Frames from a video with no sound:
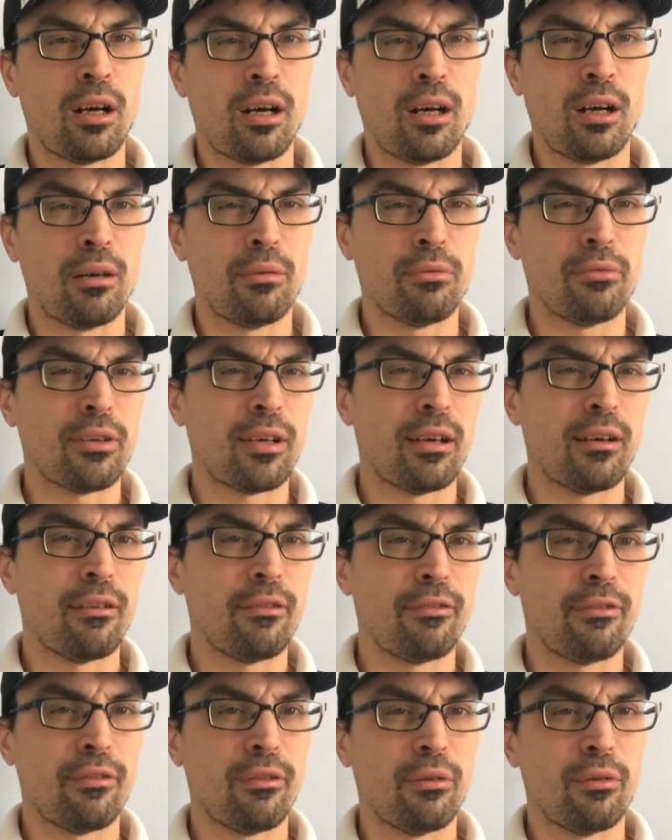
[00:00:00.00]
I was out
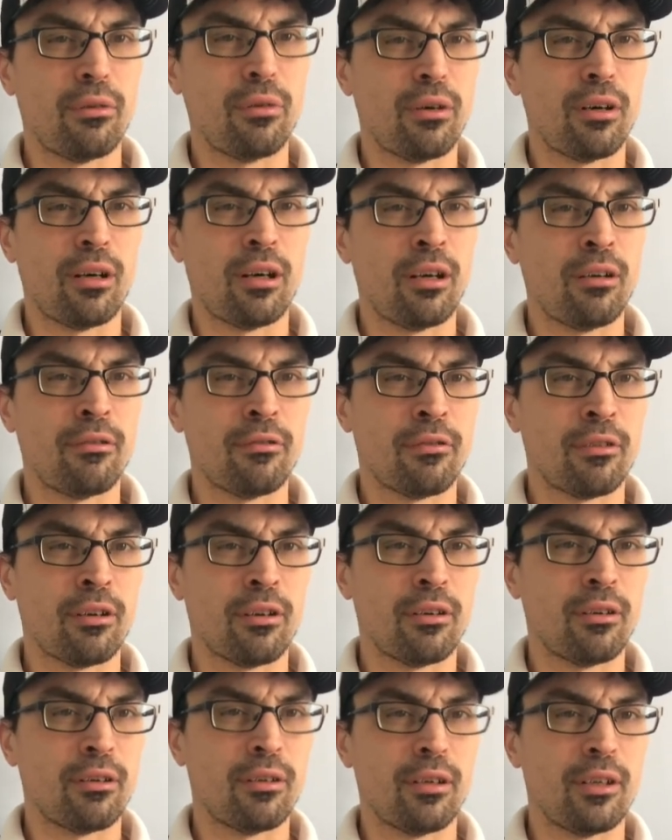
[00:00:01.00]
for
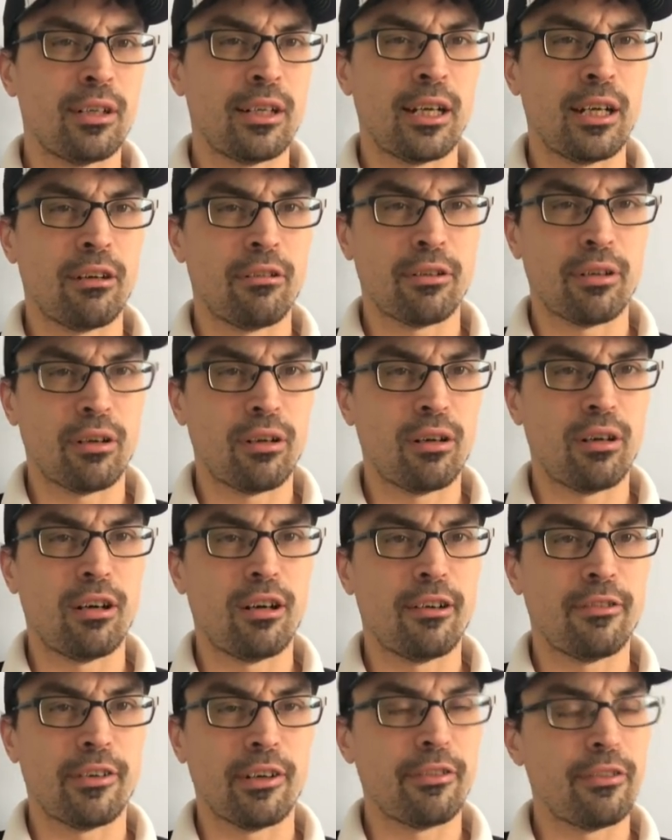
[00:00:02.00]
over an hour and a
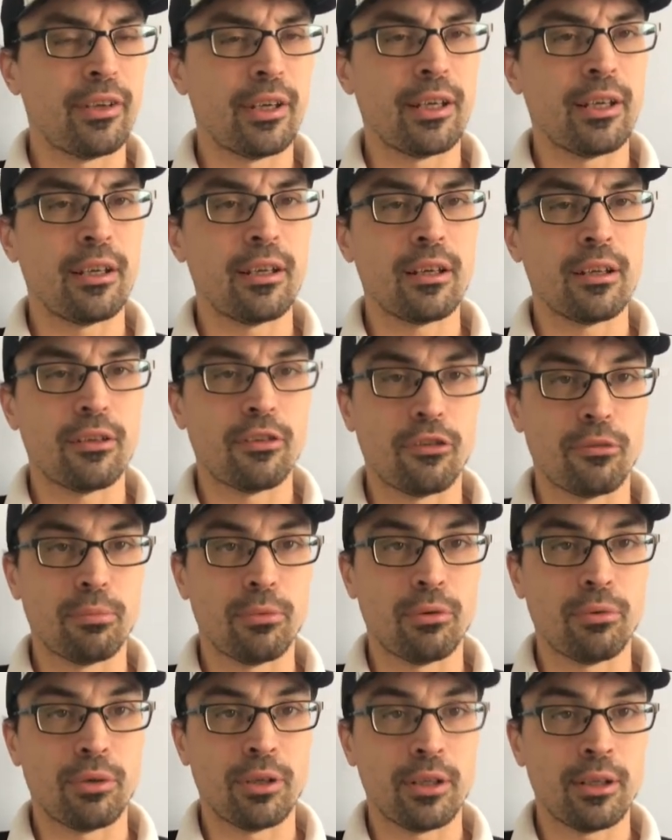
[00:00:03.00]
half, I think, this
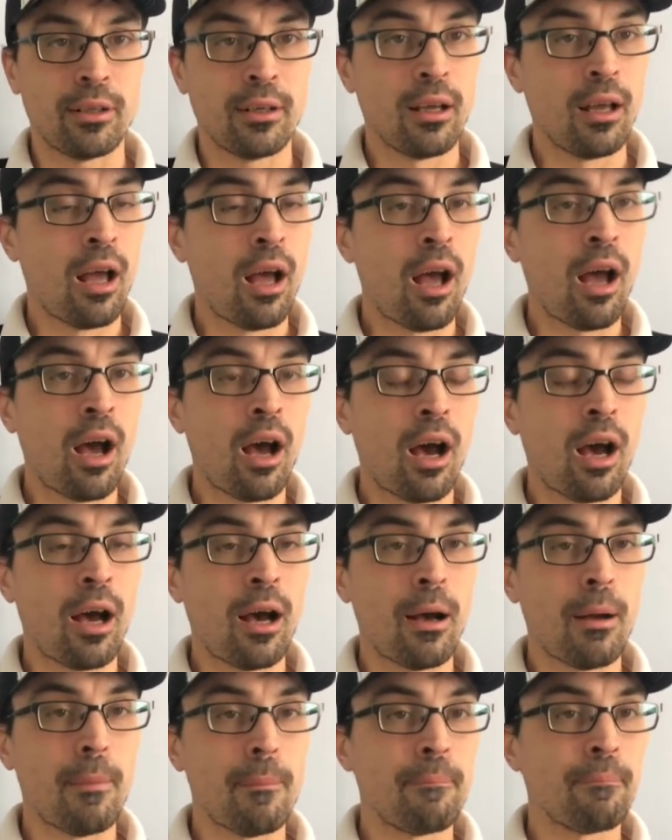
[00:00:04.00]
morning.
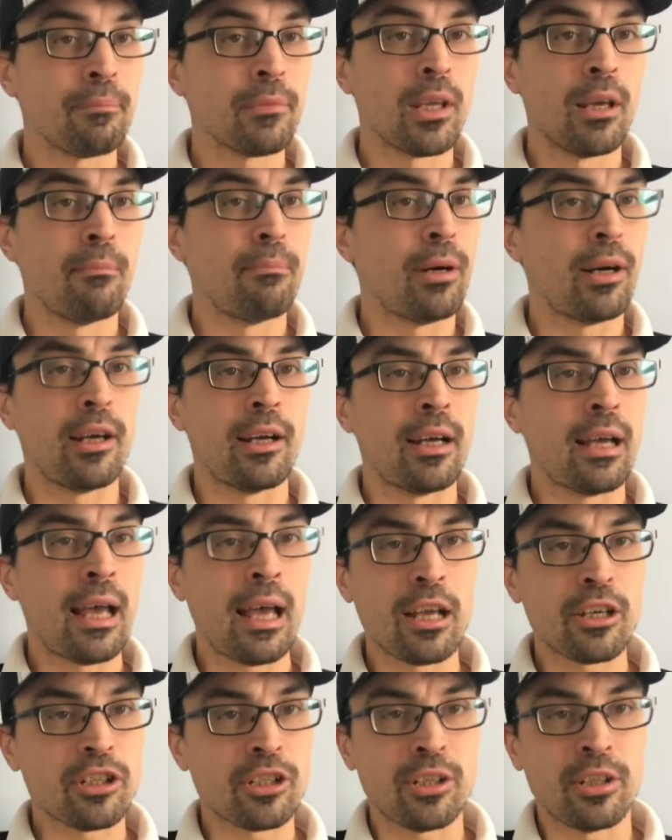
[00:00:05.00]
Um, but I
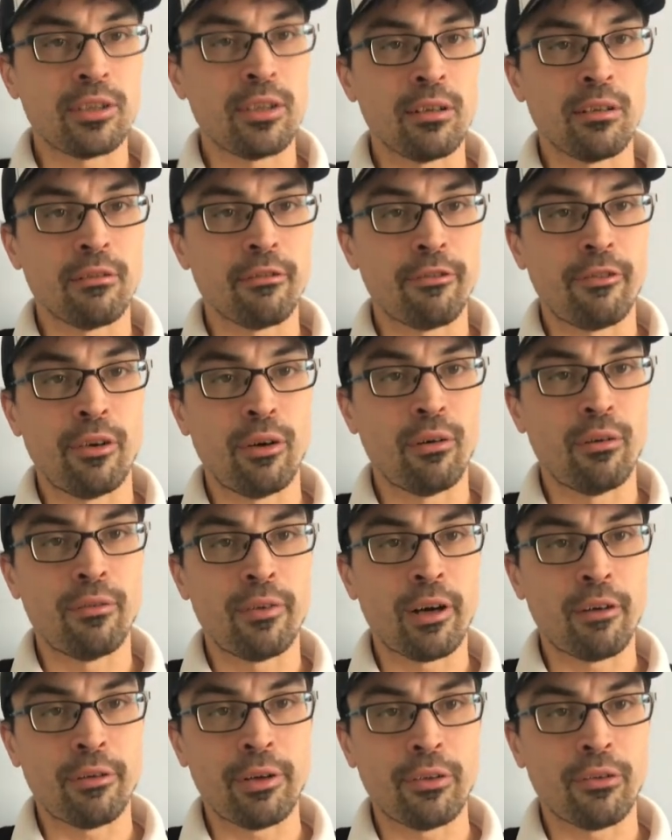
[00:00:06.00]
actually didn't feel
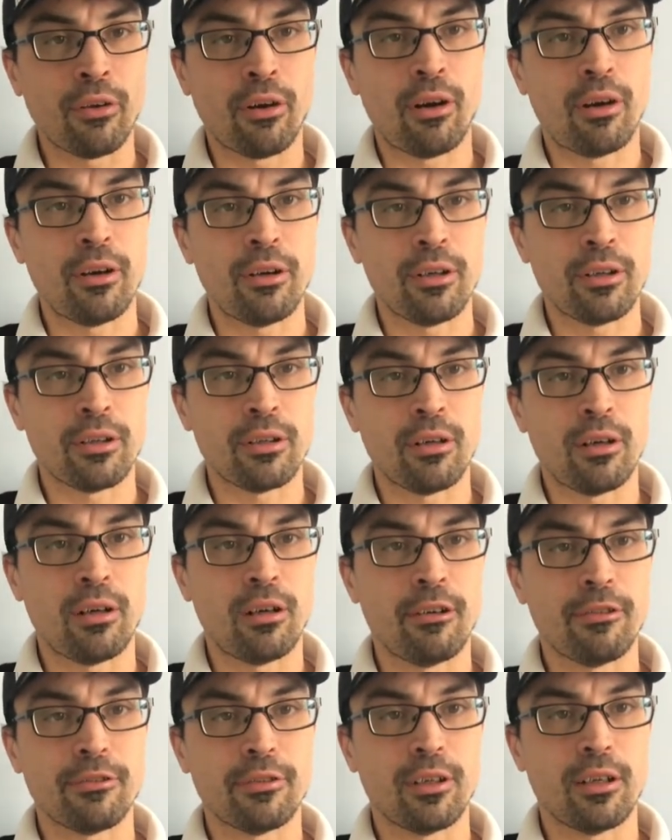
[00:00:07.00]
very tired
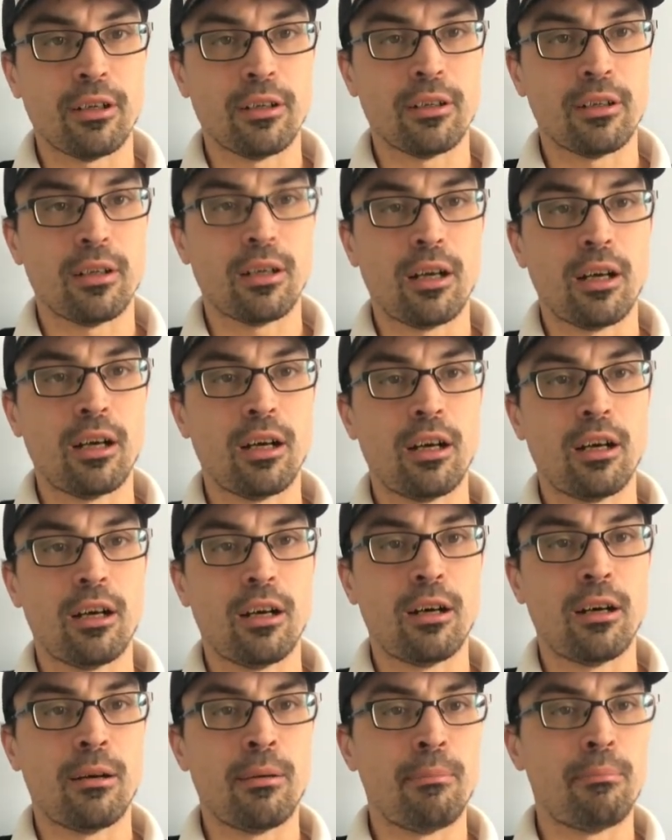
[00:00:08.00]
after.
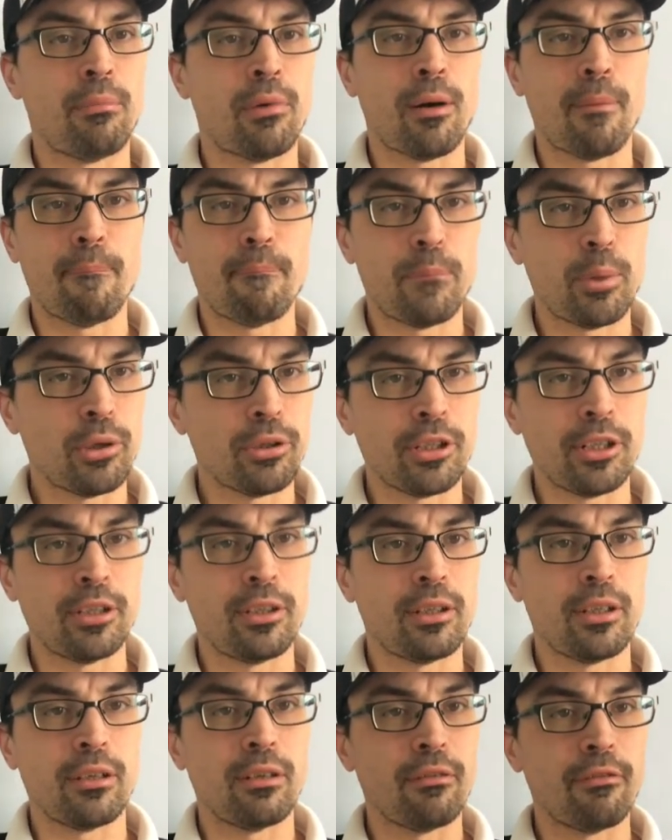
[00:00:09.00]
Um, my body
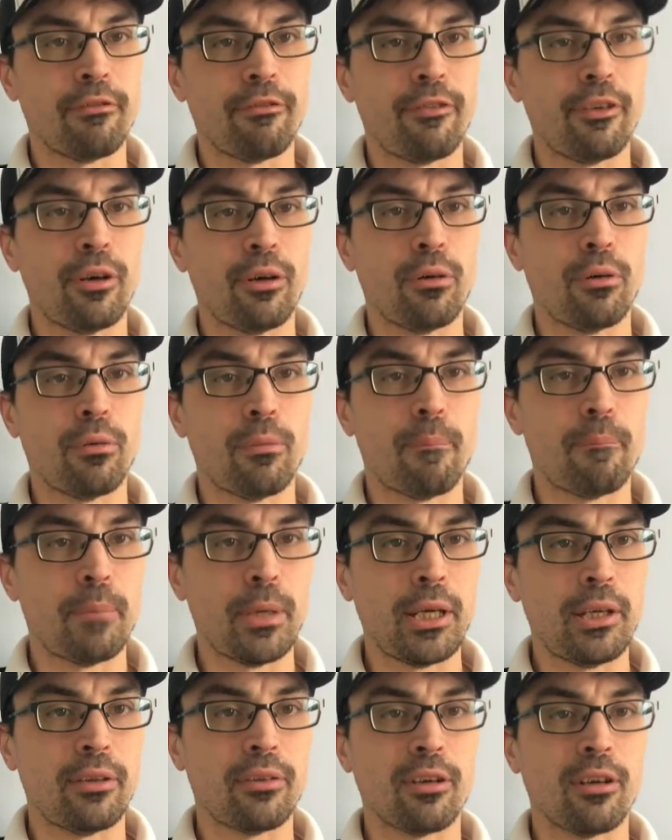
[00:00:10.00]
didn't feel
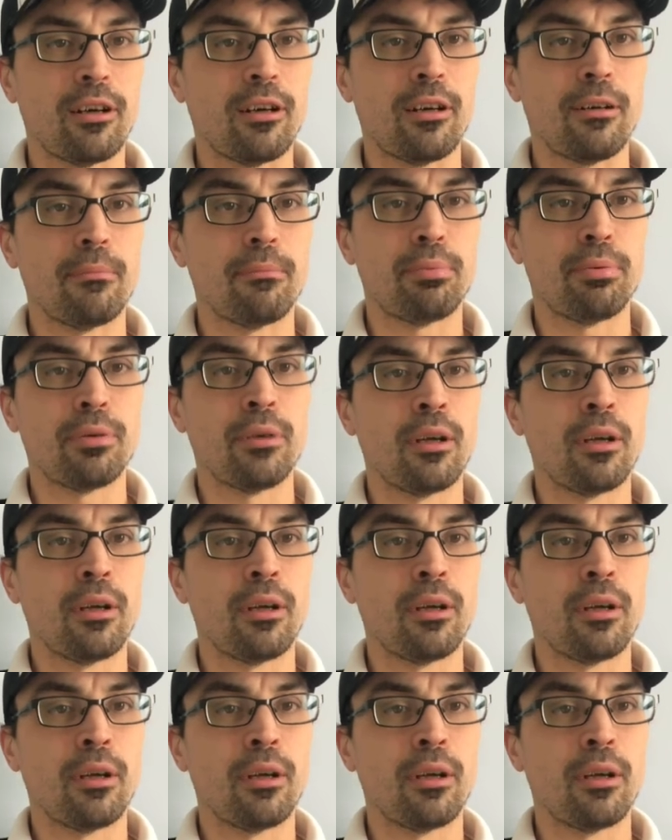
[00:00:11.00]
beat up.